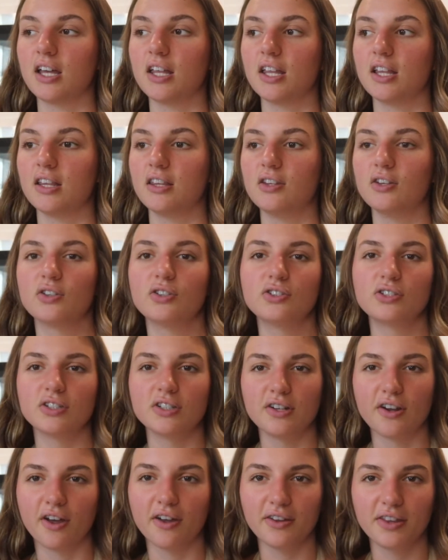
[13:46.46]
there's
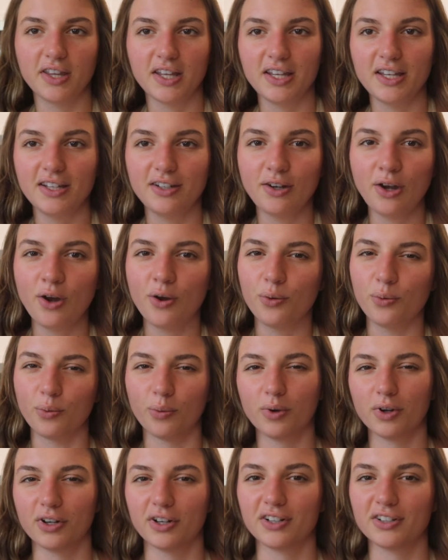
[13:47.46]
nothing
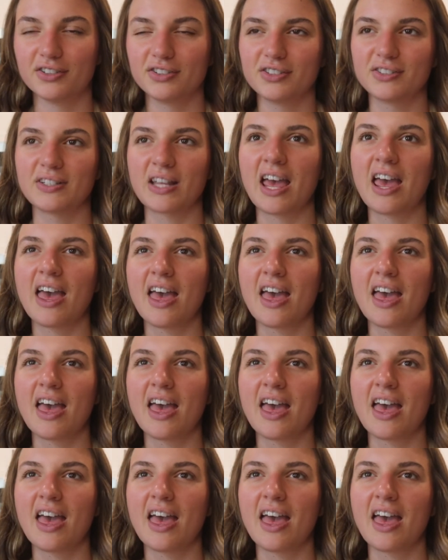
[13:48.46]
worse